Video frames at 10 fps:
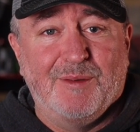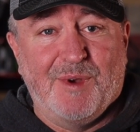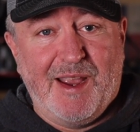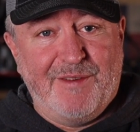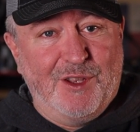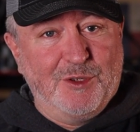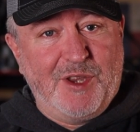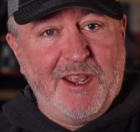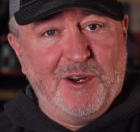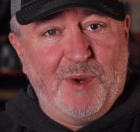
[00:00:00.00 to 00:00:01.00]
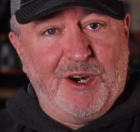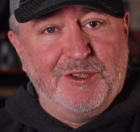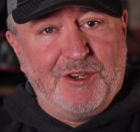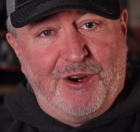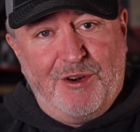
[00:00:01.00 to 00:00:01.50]
by having those
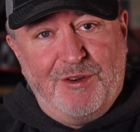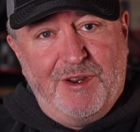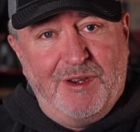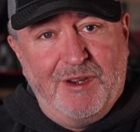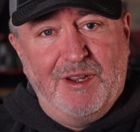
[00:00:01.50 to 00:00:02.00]
handlebars turned